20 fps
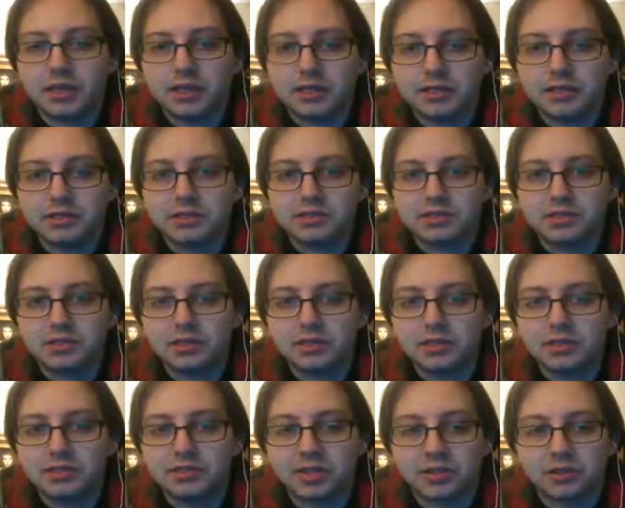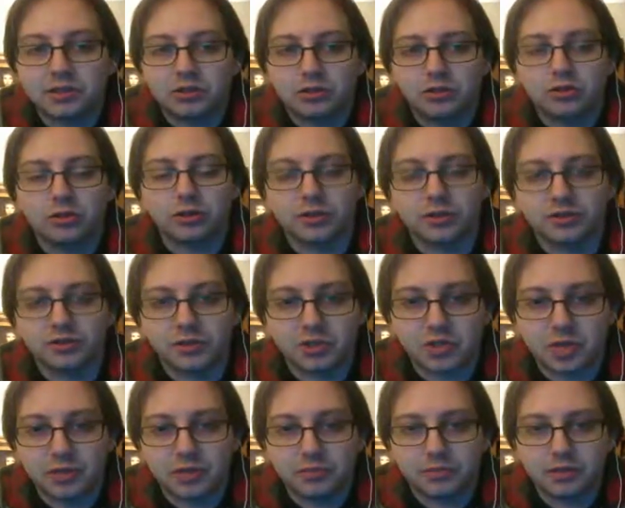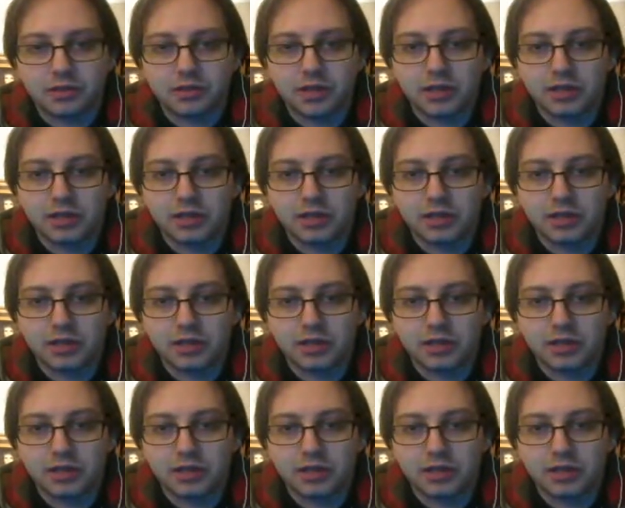he's got the look of the champion,